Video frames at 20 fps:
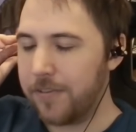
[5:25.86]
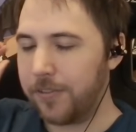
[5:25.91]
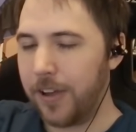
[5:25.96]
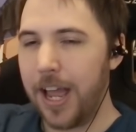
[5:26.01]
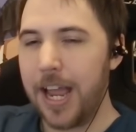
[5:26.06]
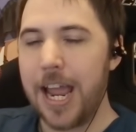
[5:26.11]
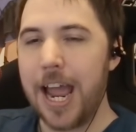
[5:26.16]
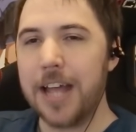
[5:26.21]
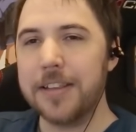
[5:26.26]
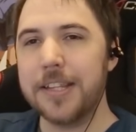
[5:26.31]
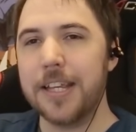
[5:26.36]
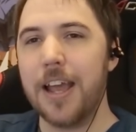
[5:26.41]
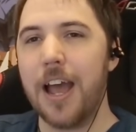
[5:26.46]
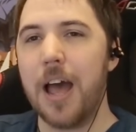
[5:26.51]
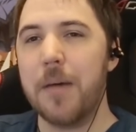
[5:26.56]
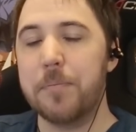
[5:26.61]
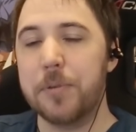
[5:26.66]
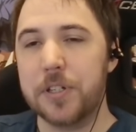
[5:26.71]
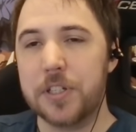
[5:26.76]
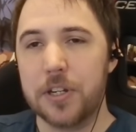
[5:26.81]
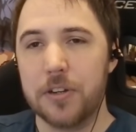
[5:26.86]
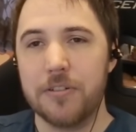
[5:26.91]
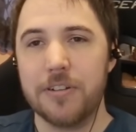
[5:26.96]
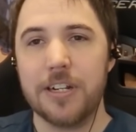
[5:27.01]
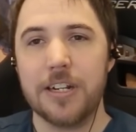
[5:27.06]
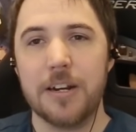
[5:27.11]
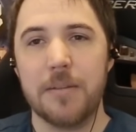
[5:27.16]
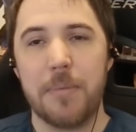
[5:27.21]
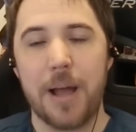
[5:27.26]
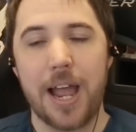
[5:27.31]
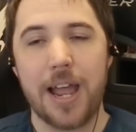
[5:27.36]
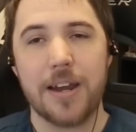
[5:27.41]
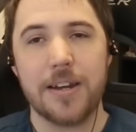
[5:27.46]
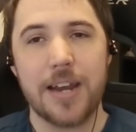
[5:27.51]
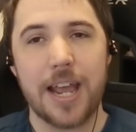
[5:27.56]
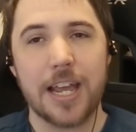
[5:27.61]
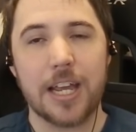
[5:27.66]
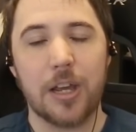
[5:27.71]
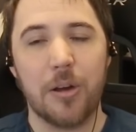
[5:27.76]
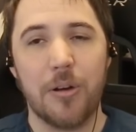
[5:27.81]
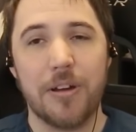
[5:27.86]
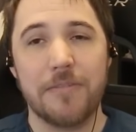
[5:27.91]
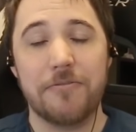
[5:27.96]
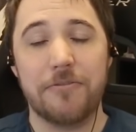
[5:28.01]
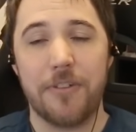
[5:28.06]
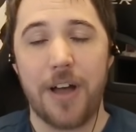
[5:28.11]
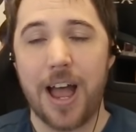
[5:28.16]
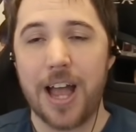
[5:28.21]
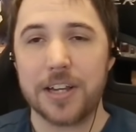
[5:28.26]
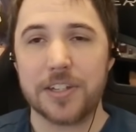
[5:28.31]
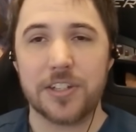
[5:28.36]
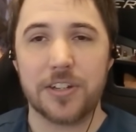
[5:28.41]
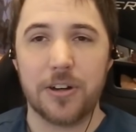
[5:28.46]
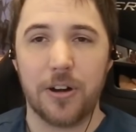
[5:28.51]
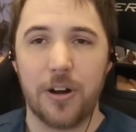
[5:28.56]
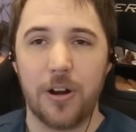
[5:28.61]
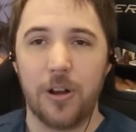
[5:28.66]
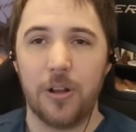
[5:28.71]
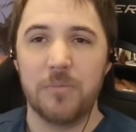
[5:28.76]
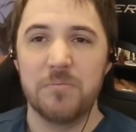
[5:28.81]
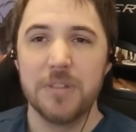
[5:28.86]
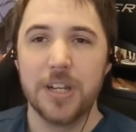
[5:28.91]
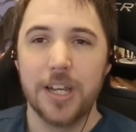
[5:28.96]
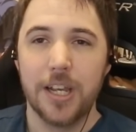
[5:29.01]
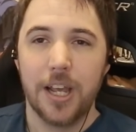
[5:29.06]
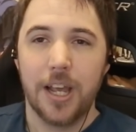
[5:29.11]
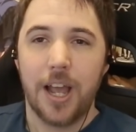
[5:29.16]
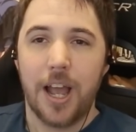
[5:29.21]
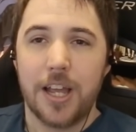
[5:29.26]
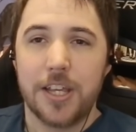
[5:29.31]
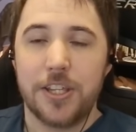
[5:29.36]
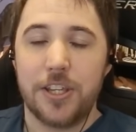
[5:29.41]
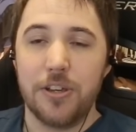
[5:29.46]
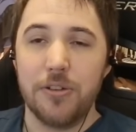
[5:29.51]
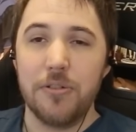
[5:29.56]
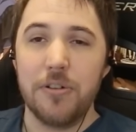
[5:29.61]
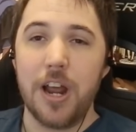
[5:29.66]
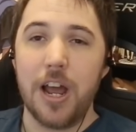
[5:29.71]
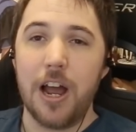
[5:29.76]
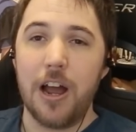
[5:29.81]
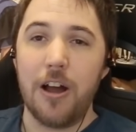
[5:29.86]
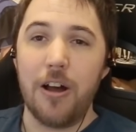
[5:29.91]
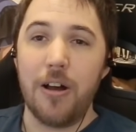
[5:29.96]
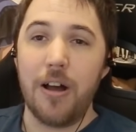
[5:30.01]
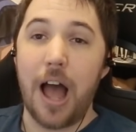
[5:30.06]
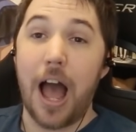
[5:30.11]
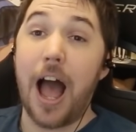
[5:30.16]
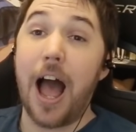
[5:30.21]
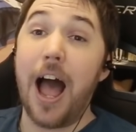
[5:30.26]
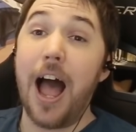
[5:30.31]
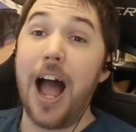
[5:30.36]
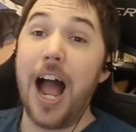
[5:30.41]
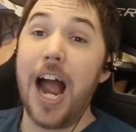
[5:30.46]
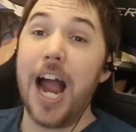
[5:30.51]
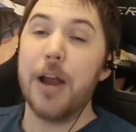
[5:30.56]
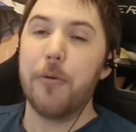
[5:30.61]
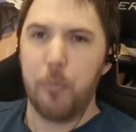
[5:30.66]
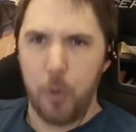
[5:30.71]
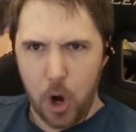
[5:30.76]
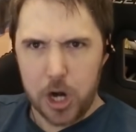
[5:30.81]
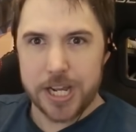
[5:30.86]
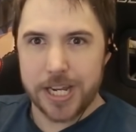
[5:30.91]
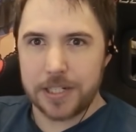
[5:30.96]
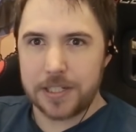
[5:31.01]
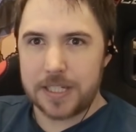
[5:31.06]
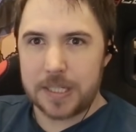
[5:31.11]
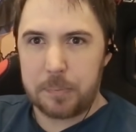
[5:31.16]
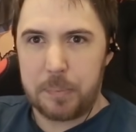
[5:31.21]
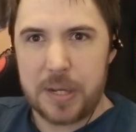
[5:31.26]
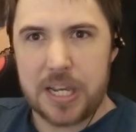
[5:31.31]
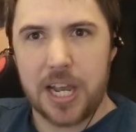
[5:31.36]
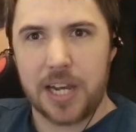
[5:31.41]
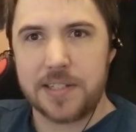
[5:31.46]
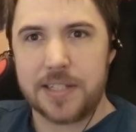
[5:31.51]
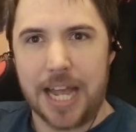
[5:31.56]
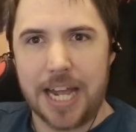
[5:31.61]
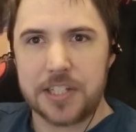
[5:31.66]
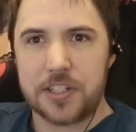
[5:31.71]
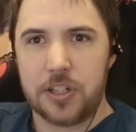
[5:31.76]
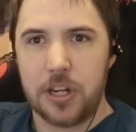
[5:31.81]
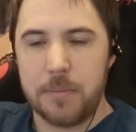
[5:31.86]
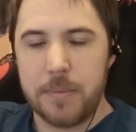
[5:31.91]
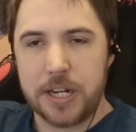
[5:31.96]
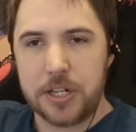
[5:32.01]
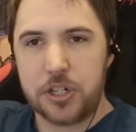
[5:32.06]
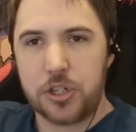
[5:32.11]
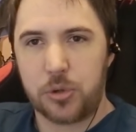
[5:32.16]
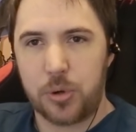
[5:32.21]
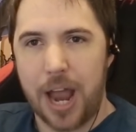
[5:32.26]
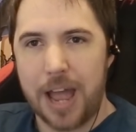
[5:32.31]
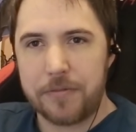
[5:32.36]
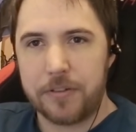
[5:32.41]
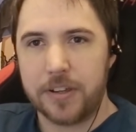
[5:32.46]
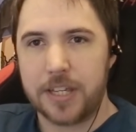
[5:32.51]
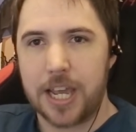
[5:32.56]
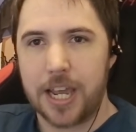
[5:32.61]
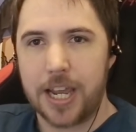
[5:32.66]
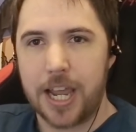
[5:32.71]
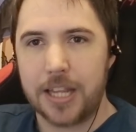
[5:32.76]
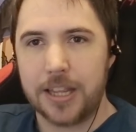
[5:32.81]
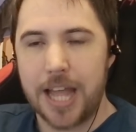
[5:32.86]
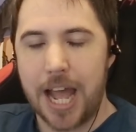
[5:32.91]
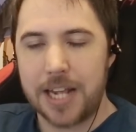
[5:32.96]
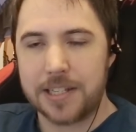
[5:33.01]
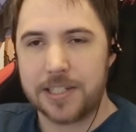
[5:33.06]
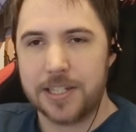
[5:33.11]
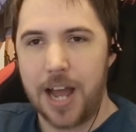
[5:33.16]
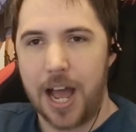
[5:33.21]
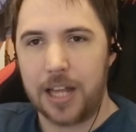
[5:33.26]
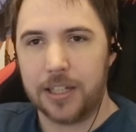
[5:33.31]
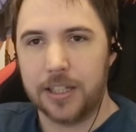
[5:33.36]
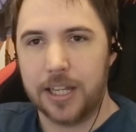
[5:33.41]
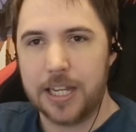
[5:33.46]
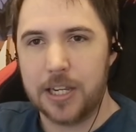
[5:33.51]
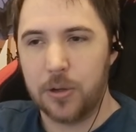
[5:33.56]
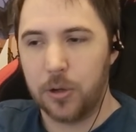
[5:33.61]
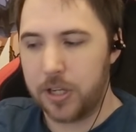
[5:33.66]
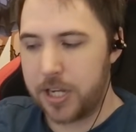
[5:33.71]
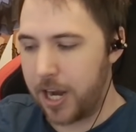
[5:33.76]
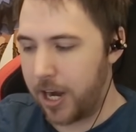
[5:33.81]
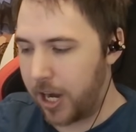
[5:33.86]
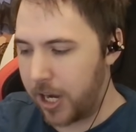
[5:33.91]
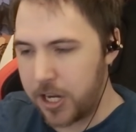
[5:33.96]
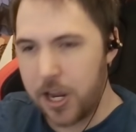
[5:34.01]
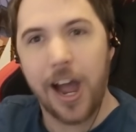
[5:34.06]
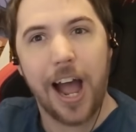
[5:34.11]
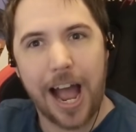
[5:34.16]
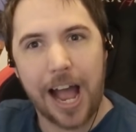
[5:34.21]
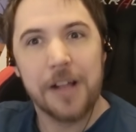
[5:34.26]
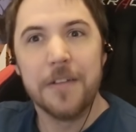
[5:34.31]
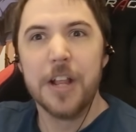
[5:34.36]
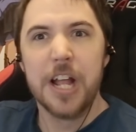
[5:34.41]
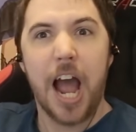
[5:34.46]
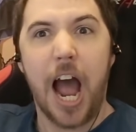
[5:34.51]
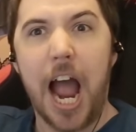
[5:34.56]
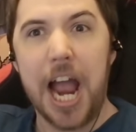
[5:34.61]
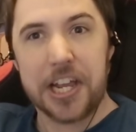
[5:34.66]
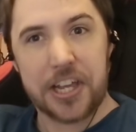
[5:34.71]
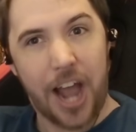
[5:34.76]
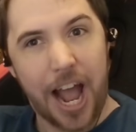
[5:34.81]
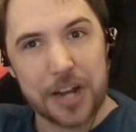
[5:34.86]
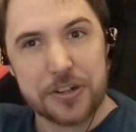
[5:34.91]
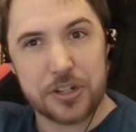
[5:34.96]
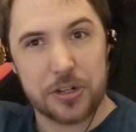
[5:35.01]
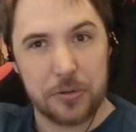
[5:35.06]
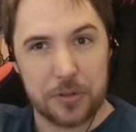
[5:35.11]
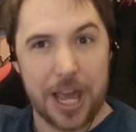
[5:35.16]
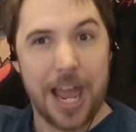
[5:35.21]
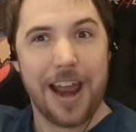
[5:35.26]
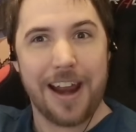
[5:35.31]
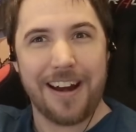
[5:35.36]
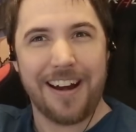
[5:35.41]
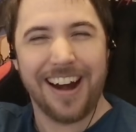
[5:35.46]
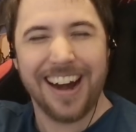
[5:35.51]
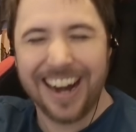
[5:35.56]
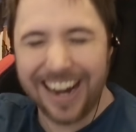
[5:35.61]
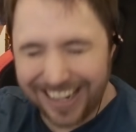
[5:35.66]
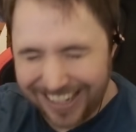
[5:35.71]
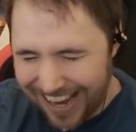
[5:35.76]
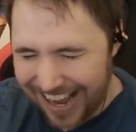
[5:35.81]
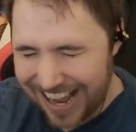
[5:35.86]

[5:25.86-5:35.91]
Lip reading: If I had the opportunity to buy a Neko and Fox girl, you know, I wouldn't, because that's human trafficking and that's not legal here. Yeah, I got you there.